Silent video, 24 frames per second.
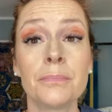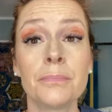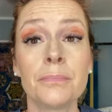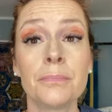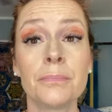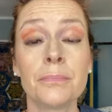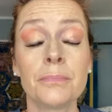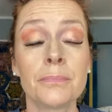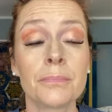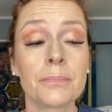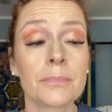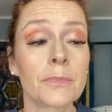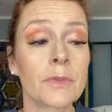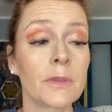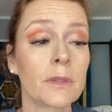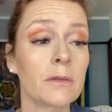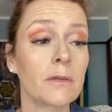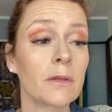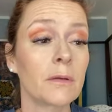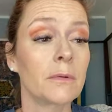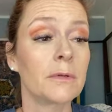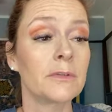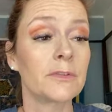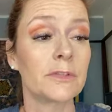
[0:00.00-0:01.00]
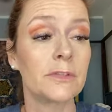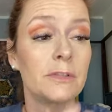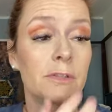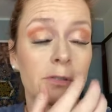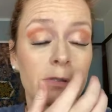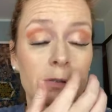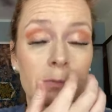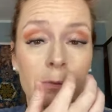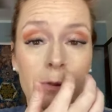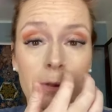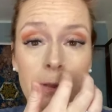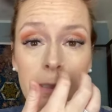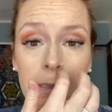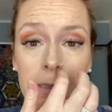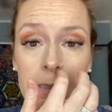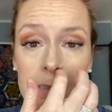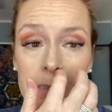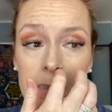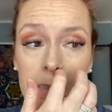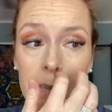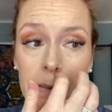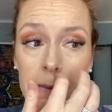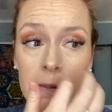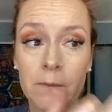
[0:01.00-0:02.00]
I think we should do some more
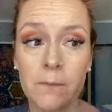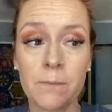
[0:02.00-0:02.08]
eyeshadow.